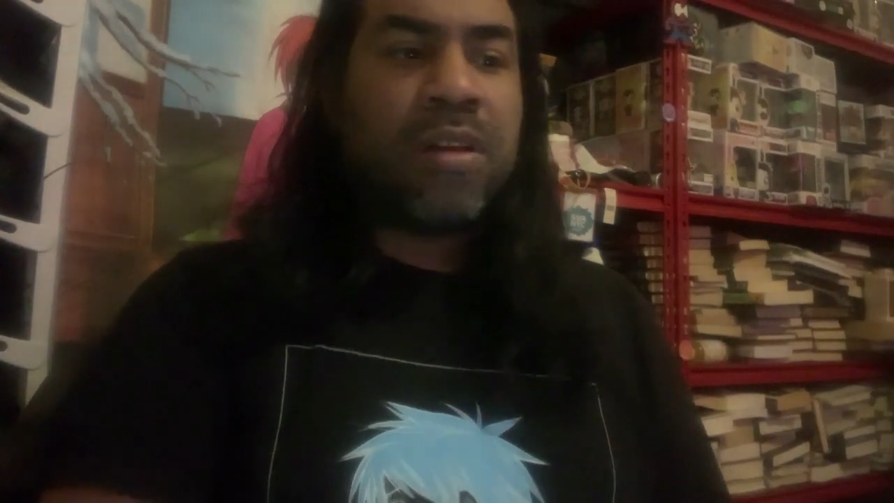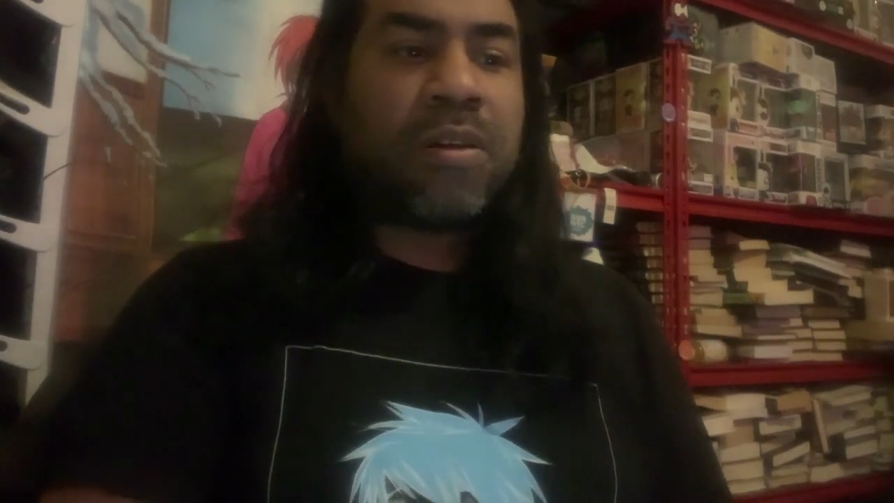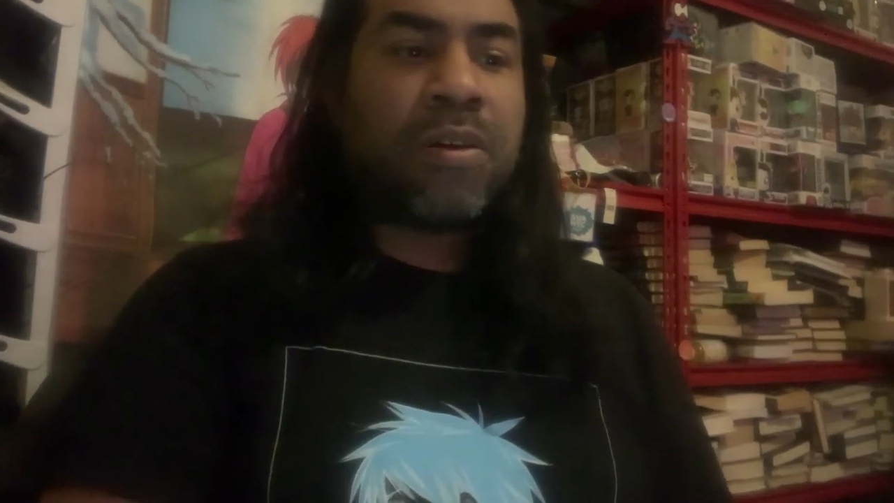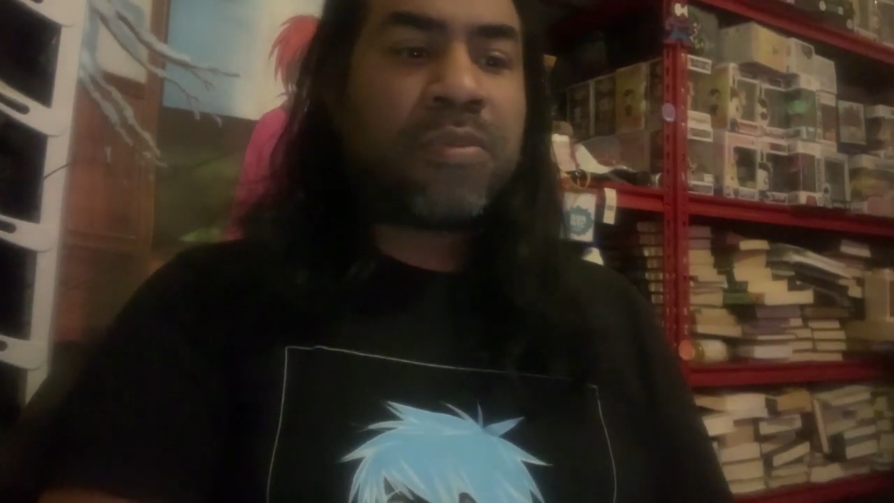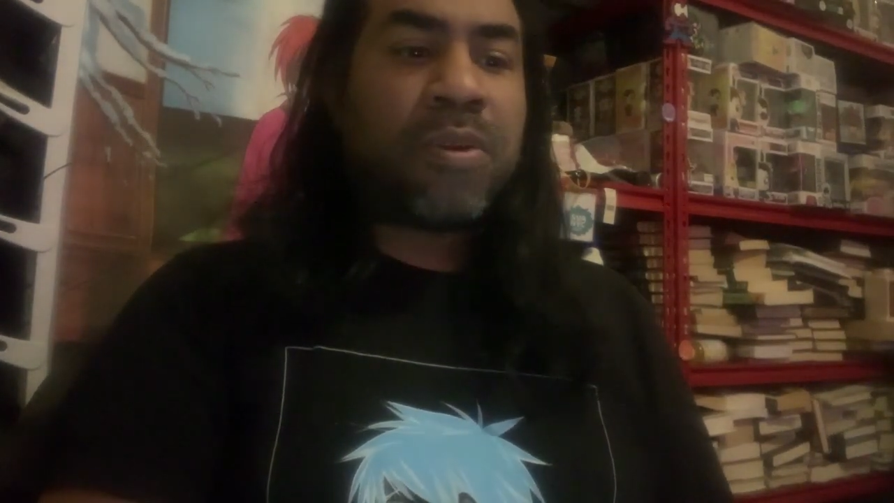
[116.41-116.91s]

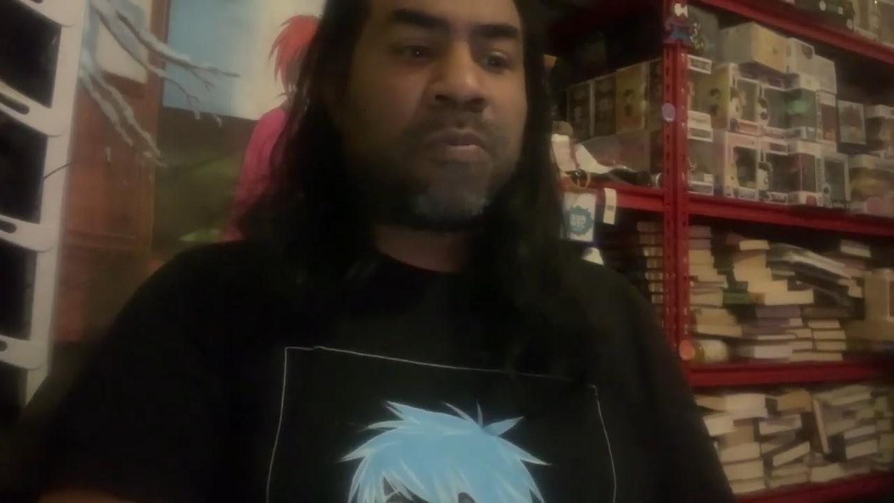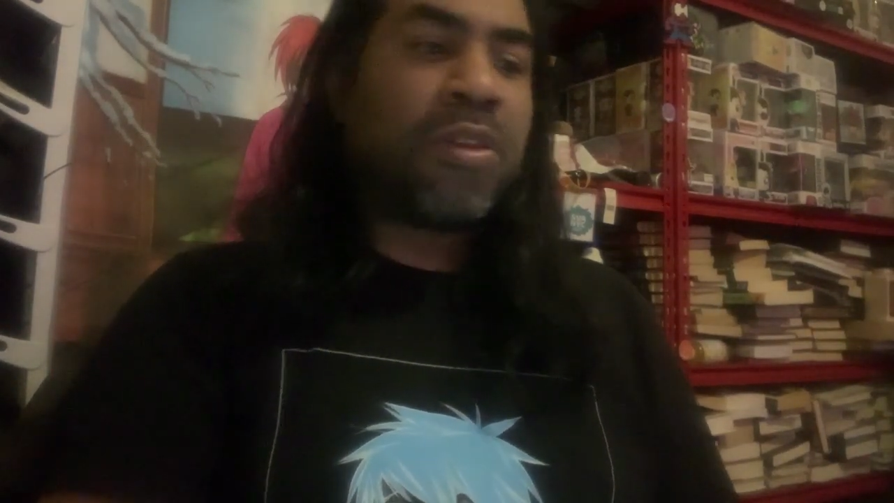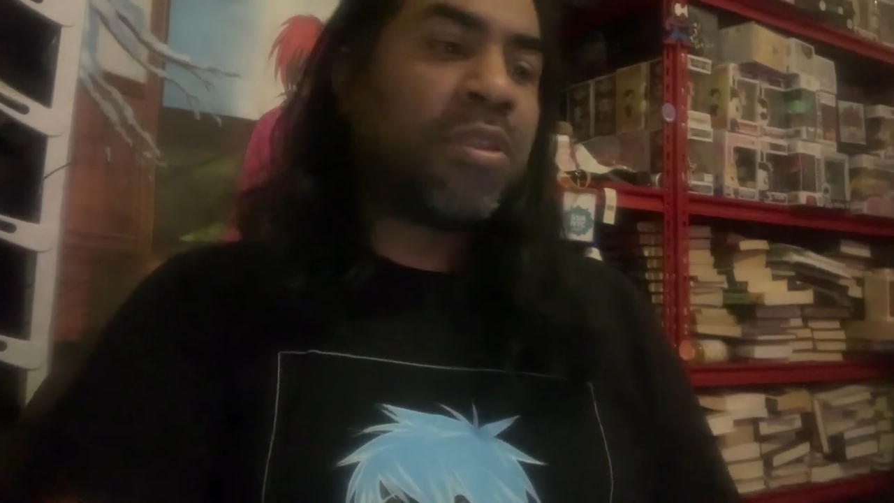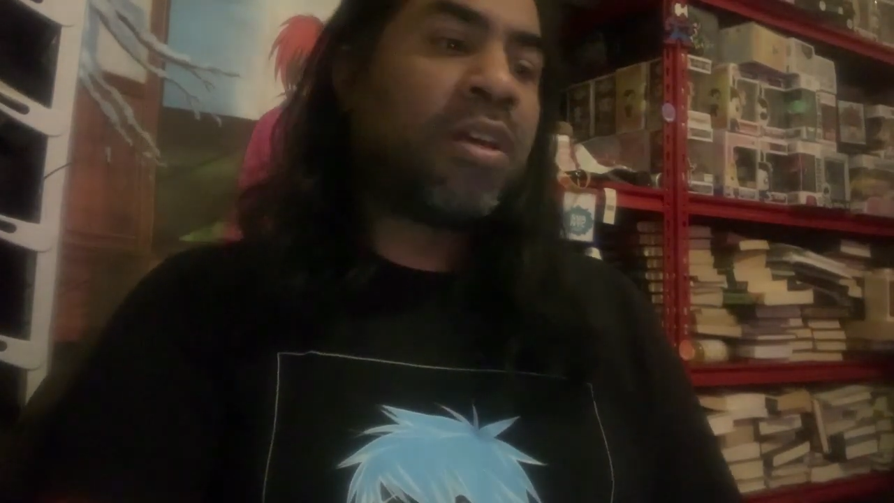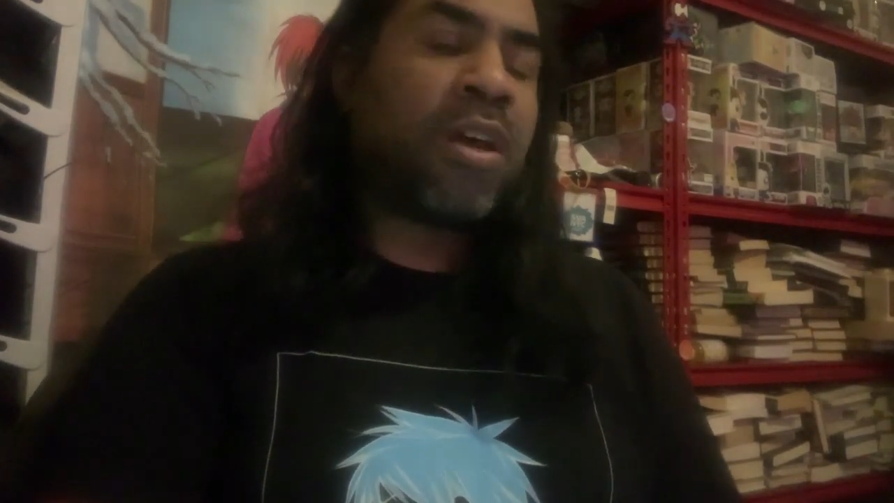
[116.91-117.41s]
Uh, the
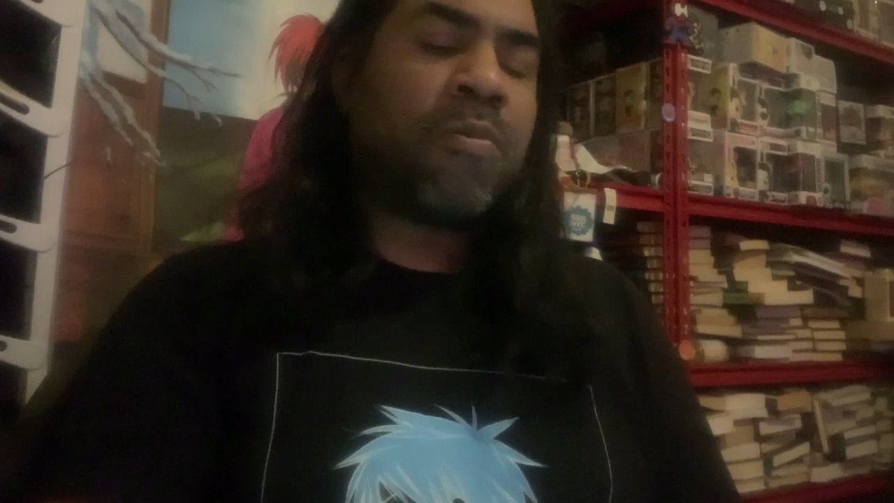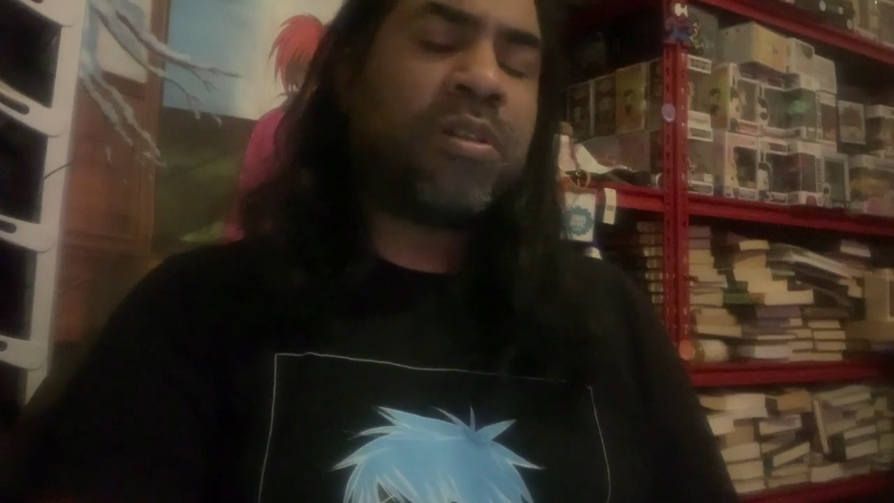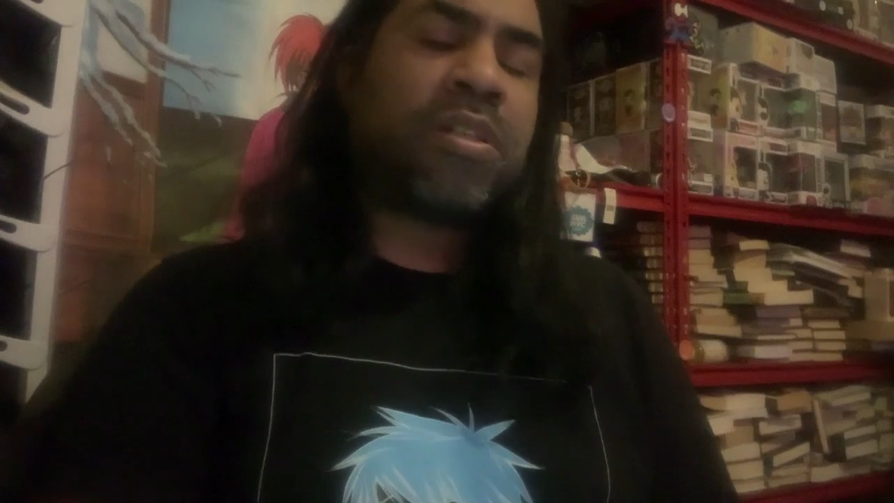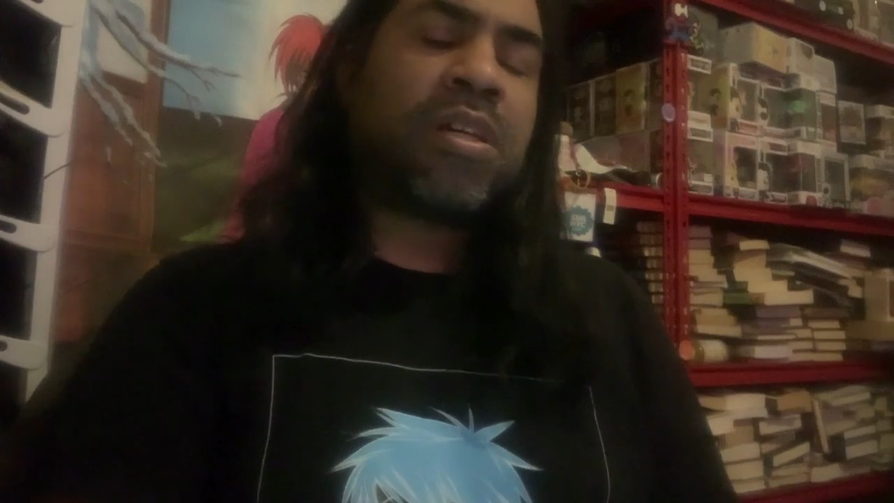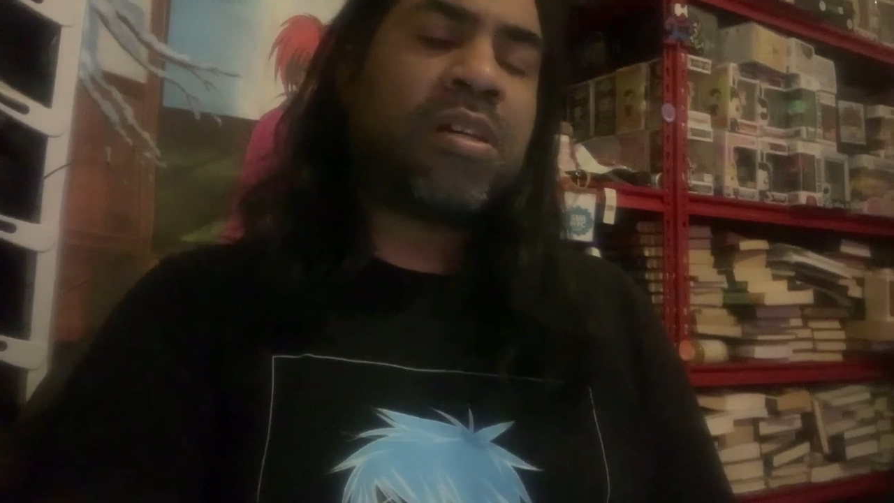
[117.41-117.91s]
one thing I
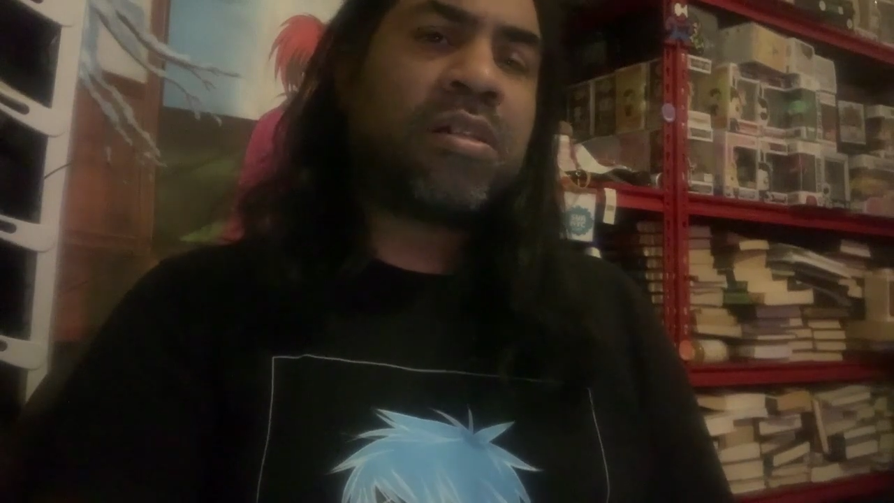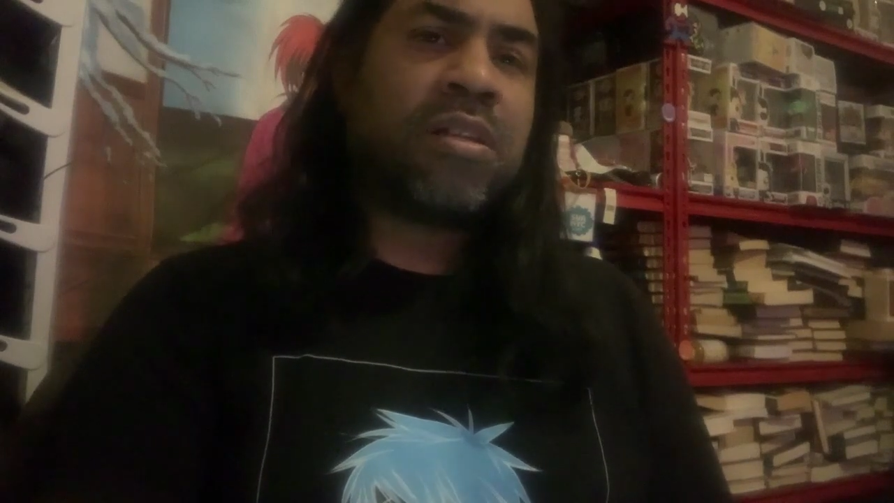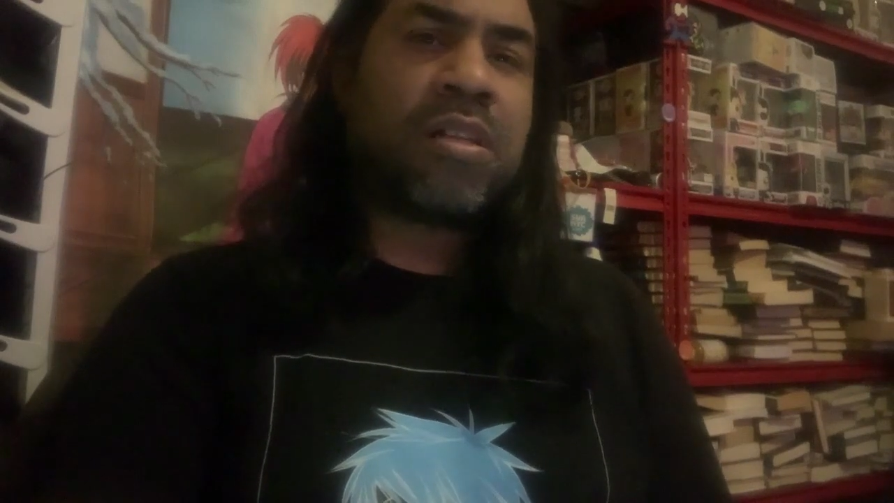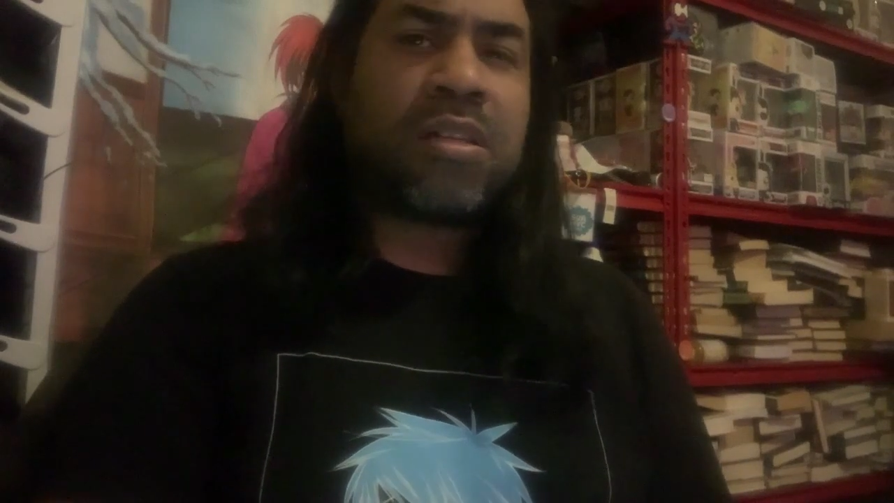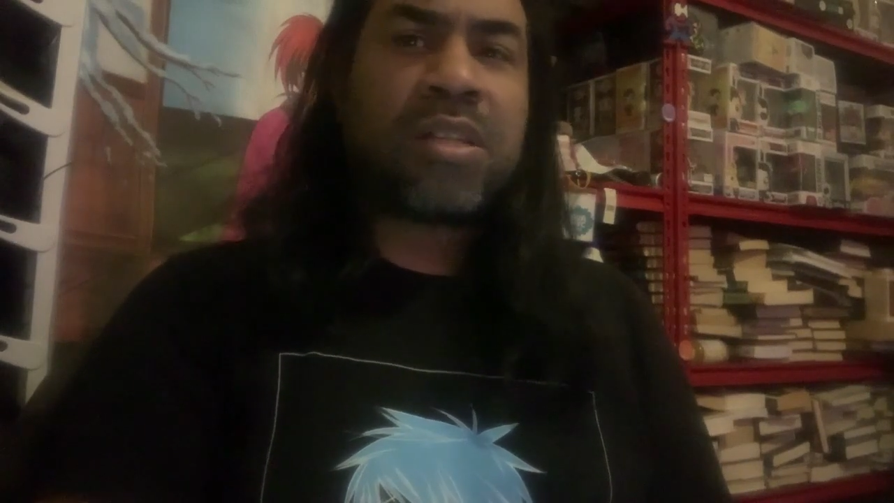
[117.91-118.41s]
will say is
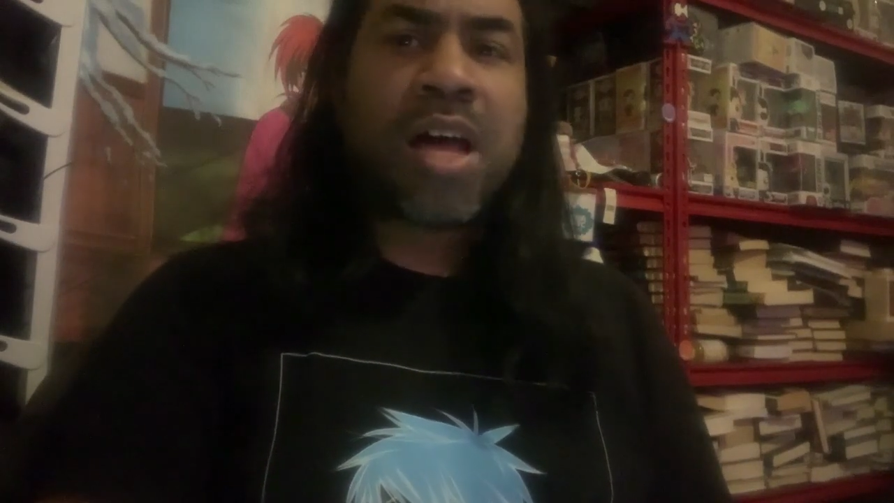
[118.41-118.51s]
that the